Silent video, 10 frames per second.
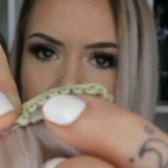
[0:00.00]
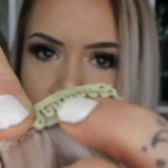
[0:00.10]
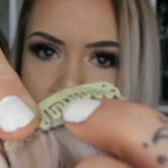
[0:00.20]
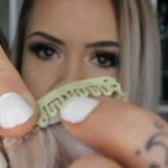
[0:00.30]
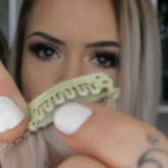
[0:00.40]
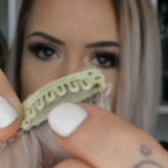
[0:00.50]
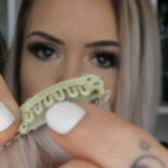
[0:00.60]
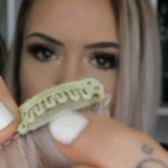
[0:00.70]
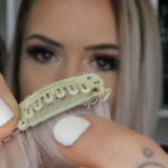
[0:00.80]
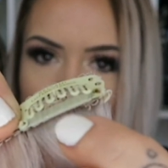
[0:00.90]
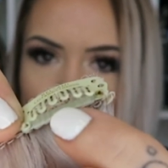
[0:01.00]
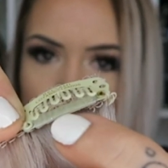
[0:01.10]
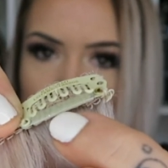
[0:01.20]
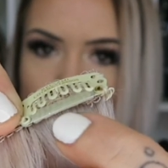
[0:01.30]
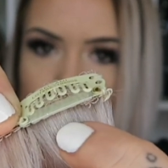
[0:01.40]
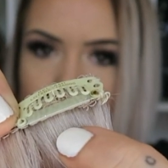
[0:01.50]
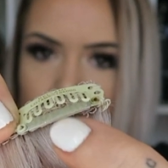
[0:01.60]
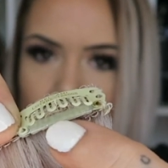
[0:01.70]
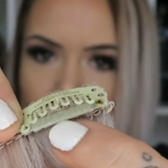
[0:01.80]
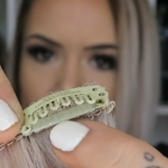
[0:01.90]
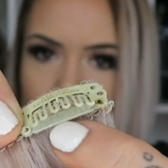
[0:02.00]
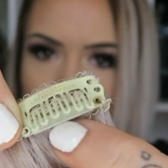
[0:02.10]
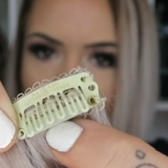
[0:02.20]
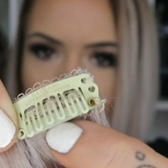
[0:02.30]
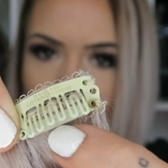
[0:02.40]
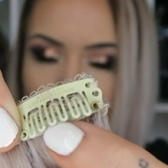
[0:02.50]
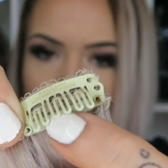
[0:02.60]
a silicone strip right in here.